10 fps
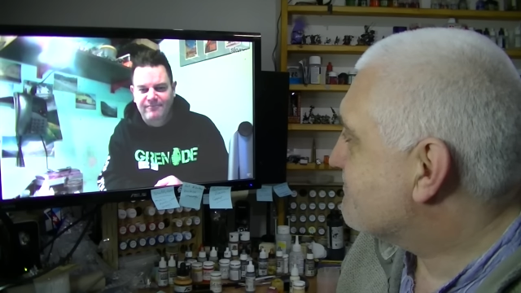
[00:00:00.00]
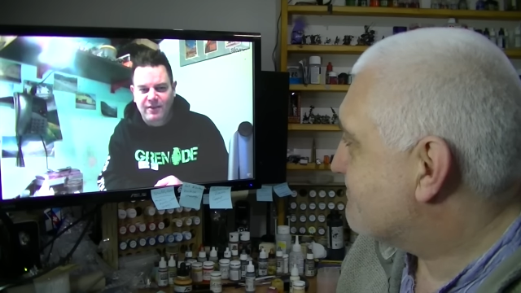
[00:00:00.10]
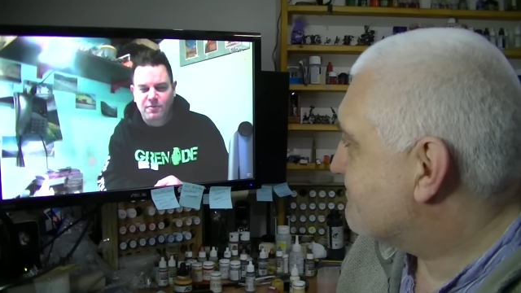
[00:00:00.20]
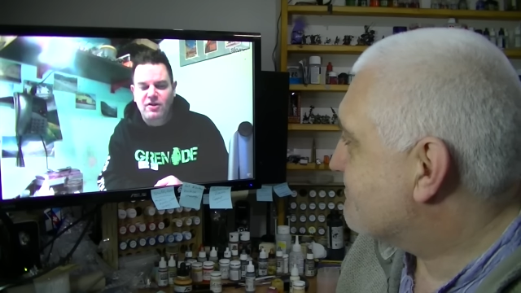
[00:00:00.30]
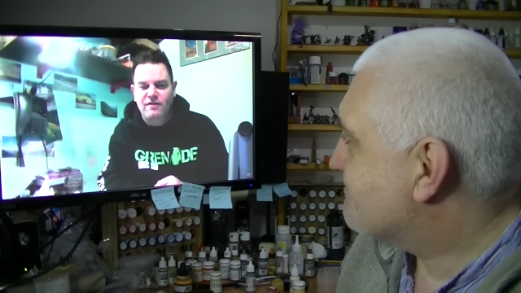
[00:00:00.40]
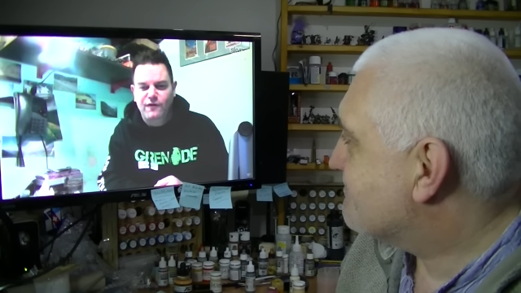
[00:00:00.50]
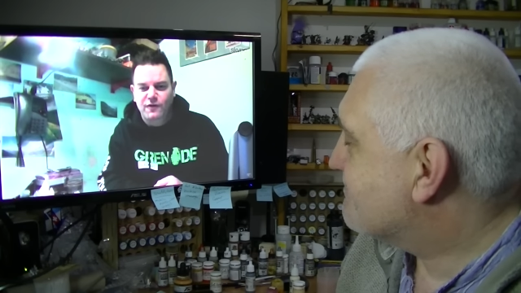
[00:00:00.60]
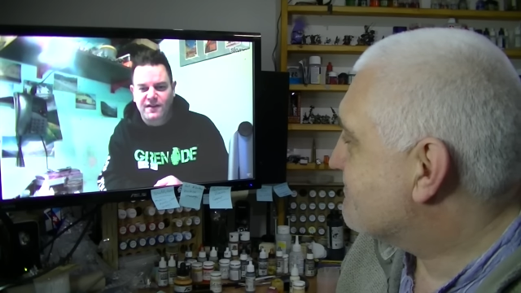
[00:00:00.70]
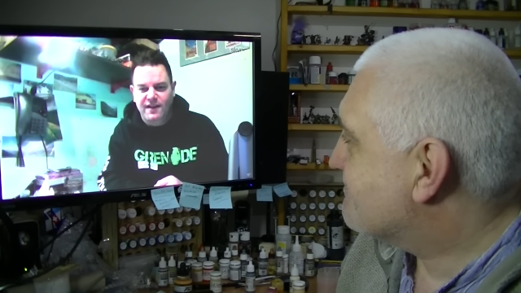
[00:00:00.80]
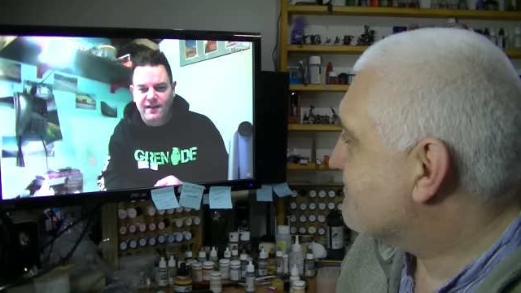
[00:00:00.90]
Speaker 1: So I'm looking
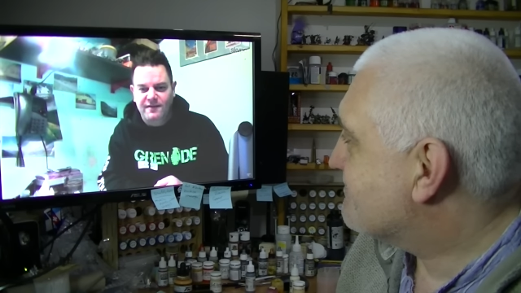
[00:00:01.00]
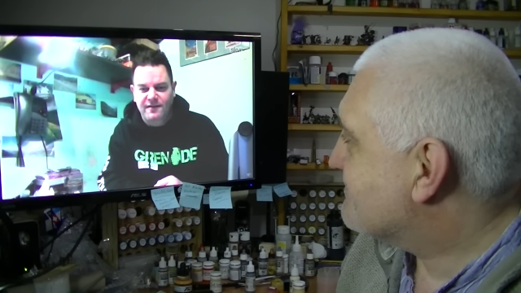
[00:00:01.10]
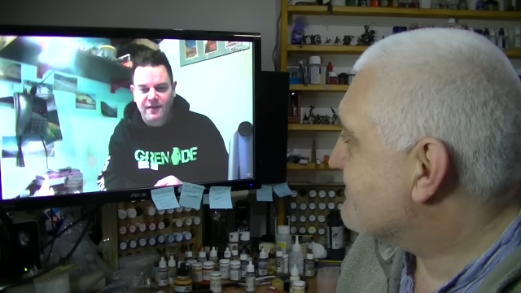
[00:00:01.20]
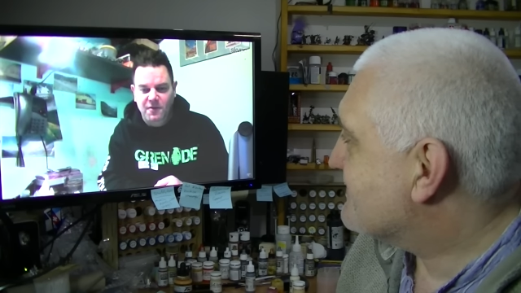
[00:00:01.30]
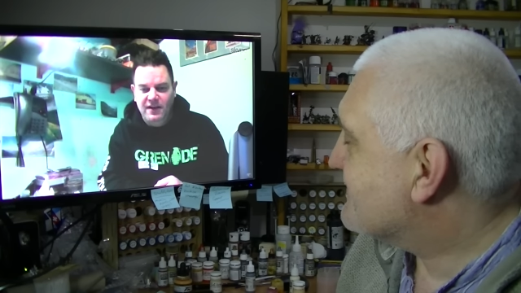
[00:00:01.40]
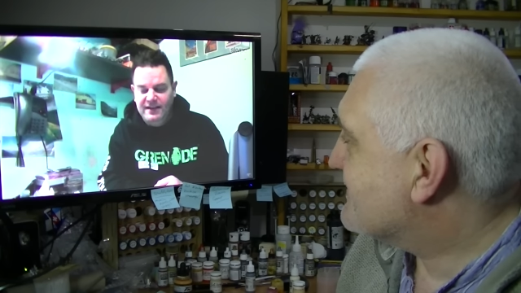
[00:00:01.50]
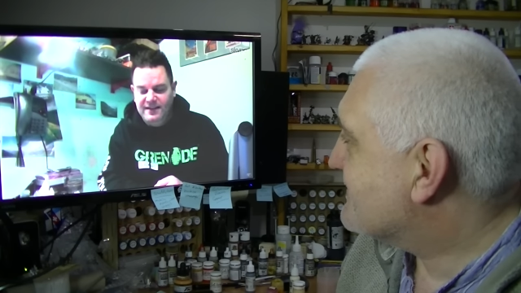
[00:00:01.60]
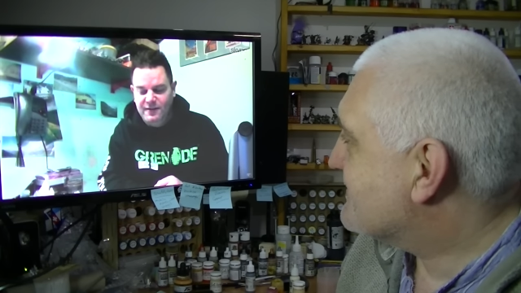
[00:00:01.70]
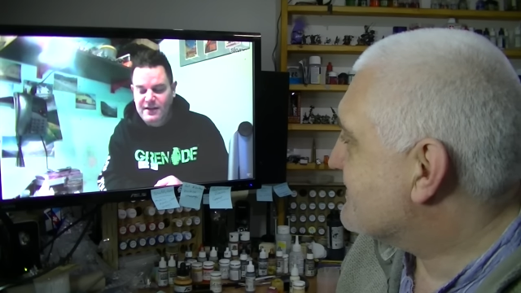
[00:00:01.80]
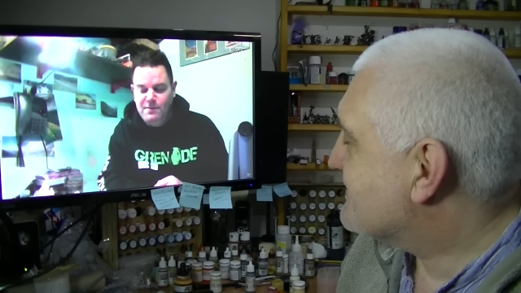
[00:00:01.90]
forward to that. I'm not
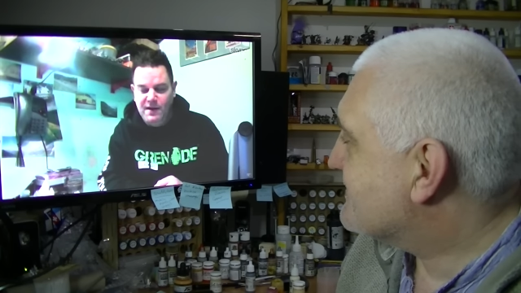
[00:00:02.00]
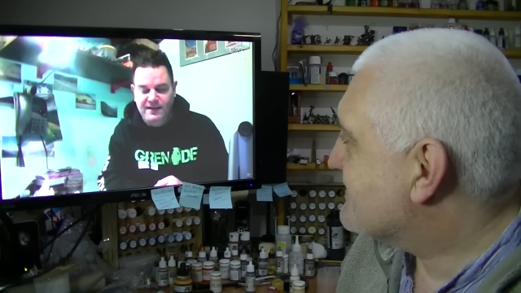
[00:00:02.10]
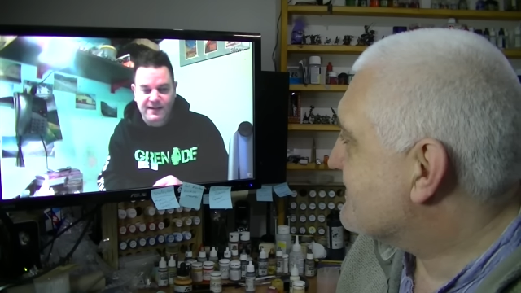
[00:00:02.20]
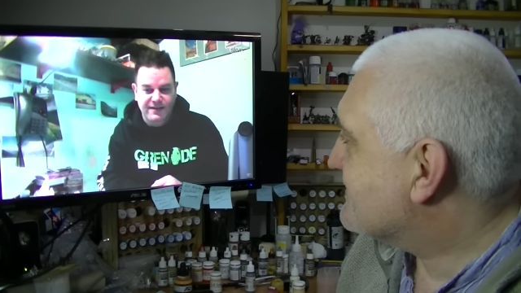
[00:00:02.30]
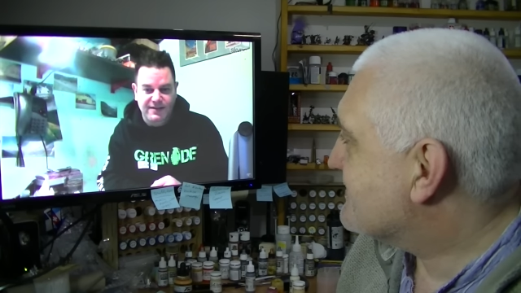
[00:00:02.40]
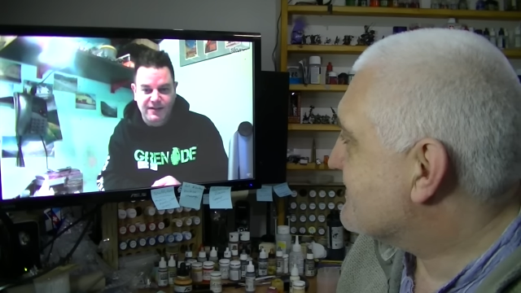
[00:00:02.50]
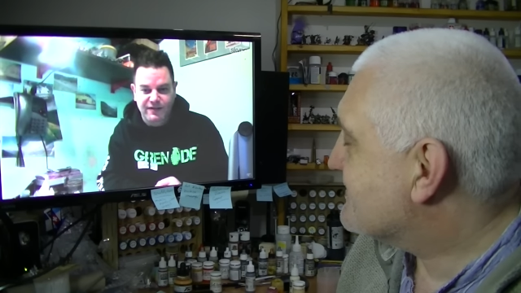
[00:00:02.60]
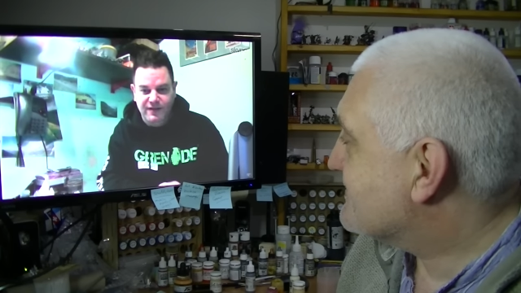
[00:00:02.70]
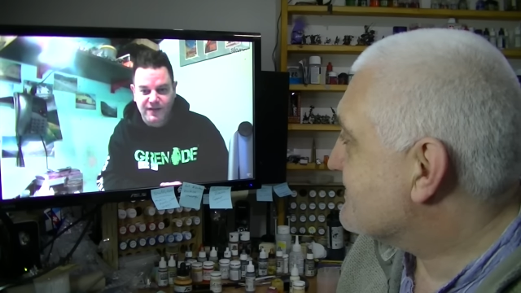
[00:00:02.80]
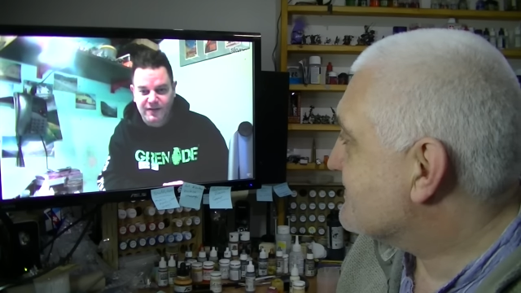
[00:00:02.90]
allowed to do any painting this
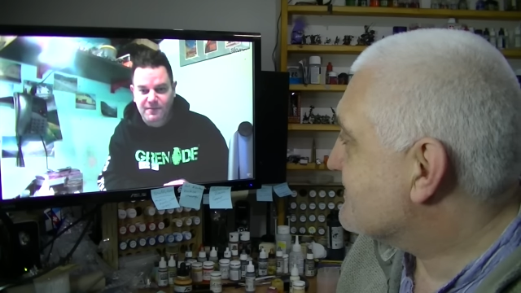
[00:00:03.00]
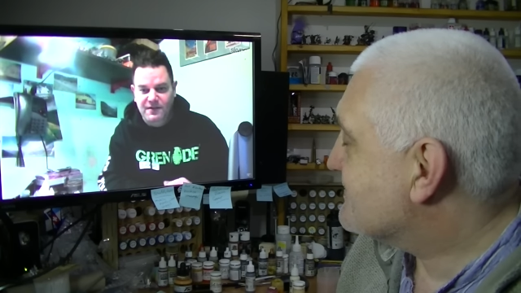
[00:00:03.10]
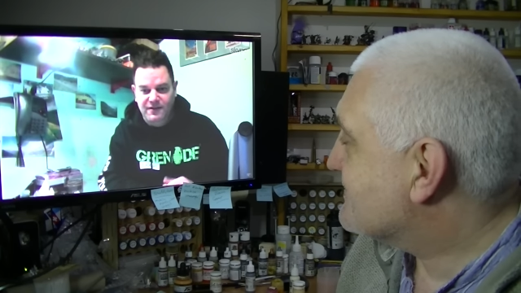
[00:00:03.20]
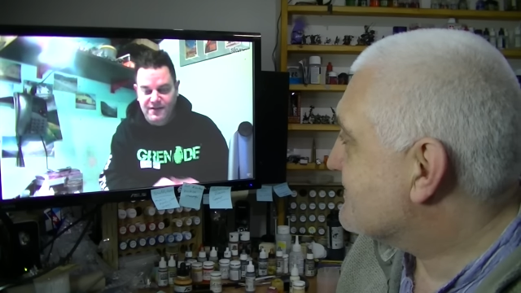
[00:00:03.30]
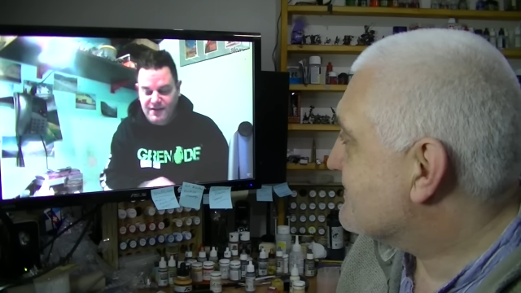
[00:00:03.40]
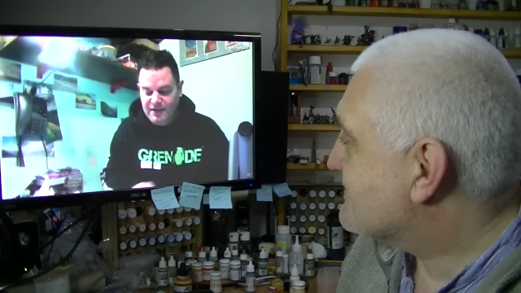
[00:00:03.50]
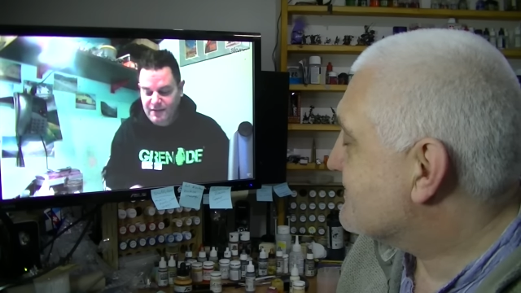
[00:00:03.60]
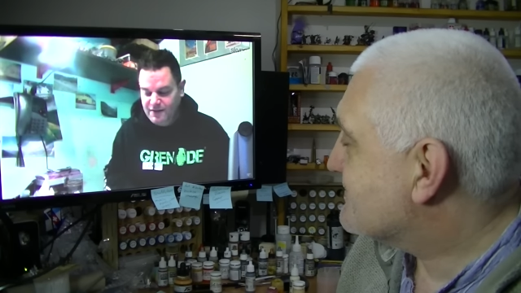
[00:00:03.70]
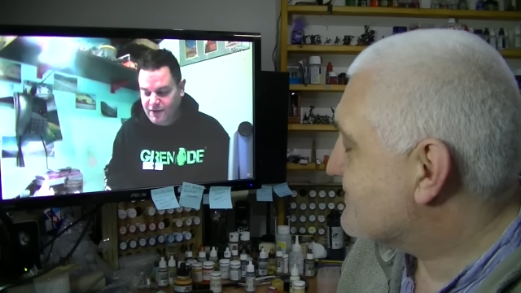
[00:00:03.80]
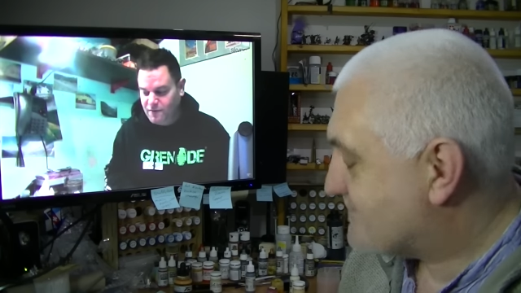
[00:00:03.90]
afternoon because
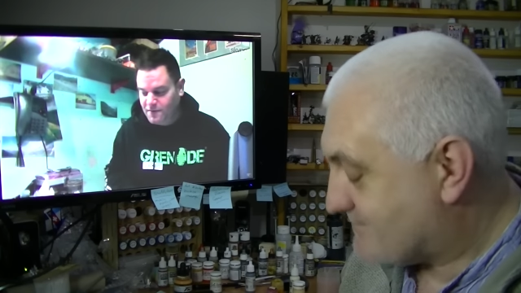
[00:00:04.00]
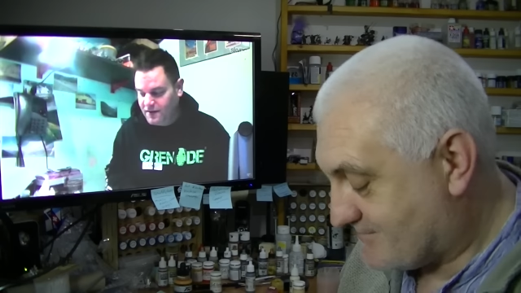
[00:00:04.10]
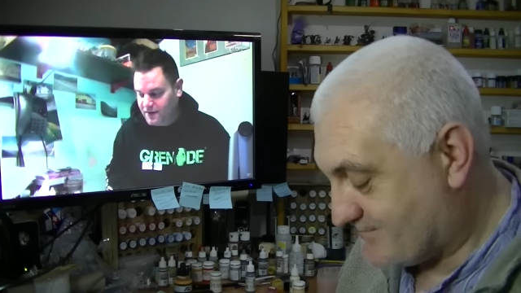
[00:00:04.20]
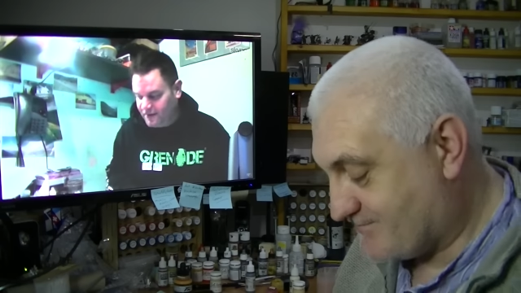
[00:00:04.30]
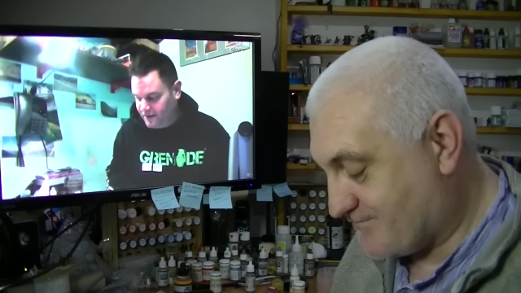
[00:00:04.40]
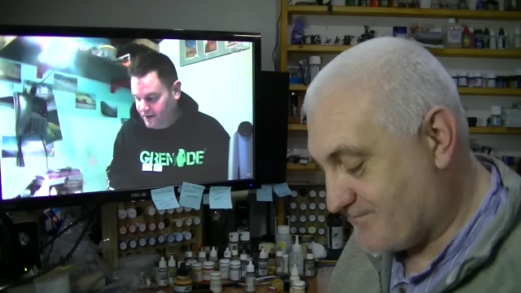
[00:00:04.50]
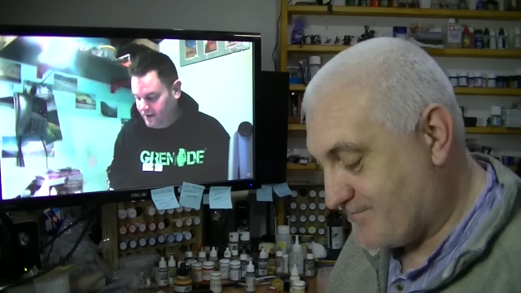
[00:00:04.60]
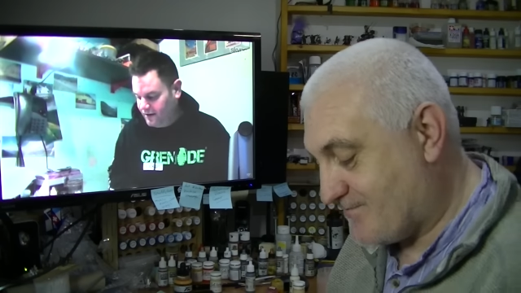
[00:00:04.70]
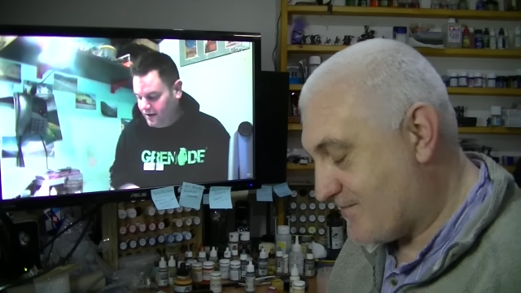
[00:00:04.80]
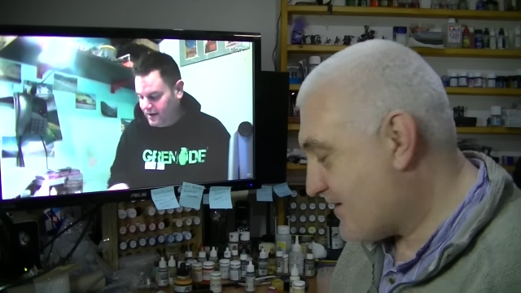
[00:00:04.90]
Steve's told me that
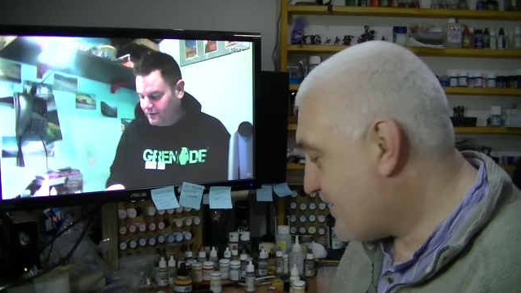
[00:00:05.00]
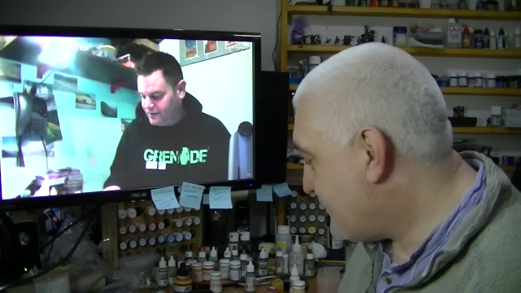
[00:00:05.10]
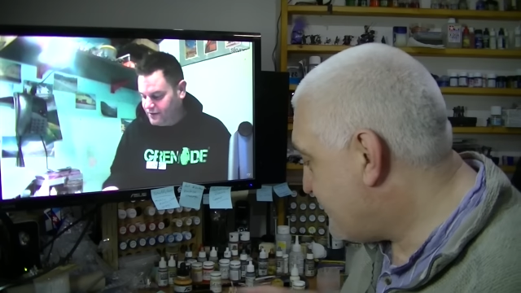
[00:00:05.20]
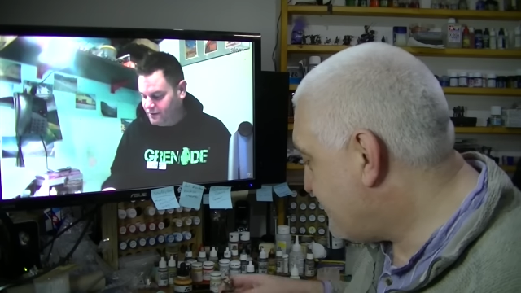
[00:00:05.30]
I have to